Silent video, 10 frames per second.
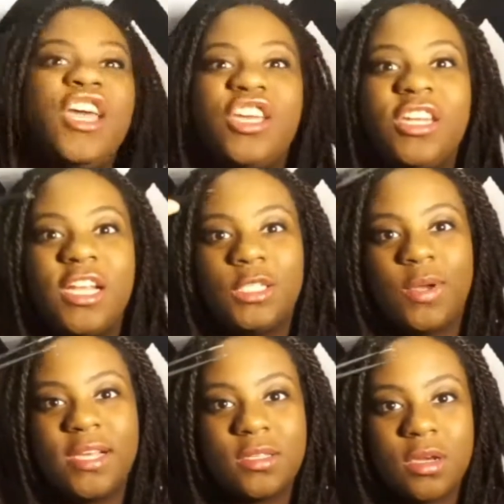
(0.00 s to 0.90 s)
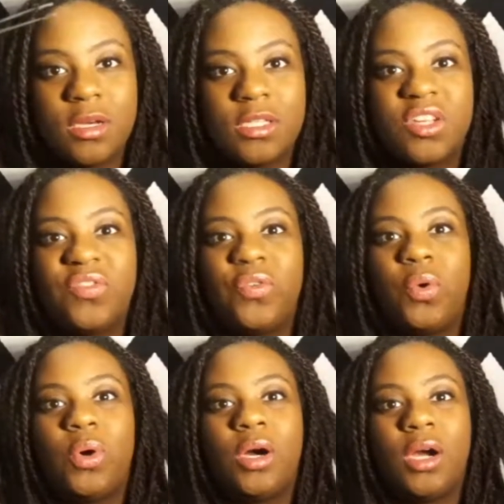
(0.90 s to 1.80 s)
You need tweezers
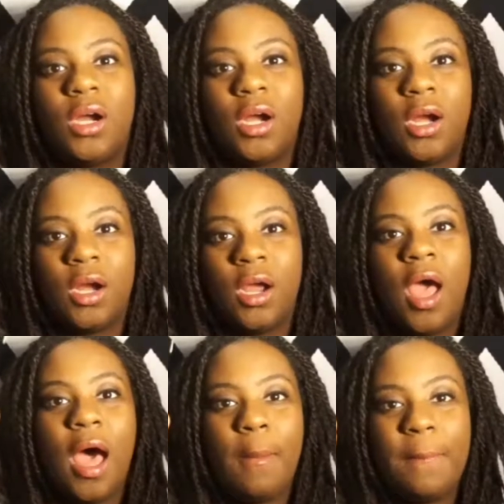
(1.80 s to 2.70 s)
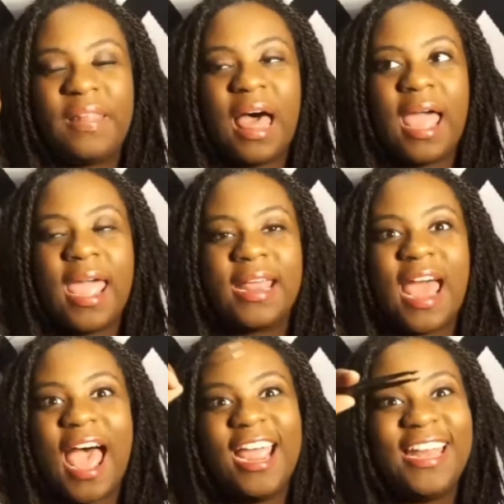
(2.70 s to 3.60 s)
for applying
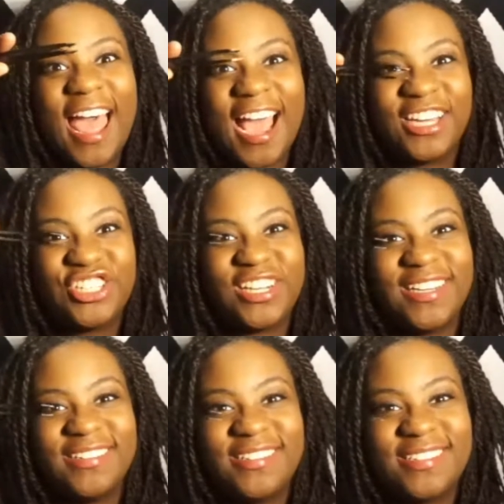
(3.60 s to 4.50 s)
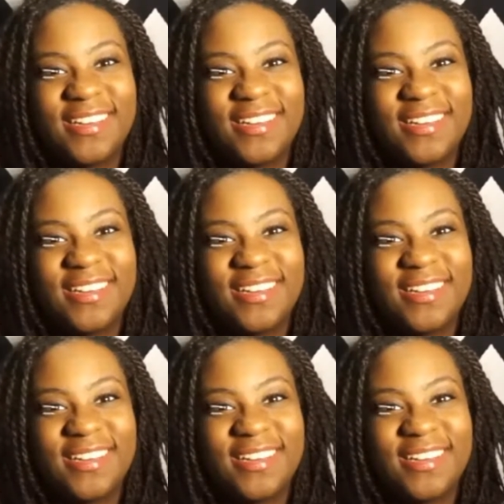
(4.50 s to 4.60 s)
eyelashes.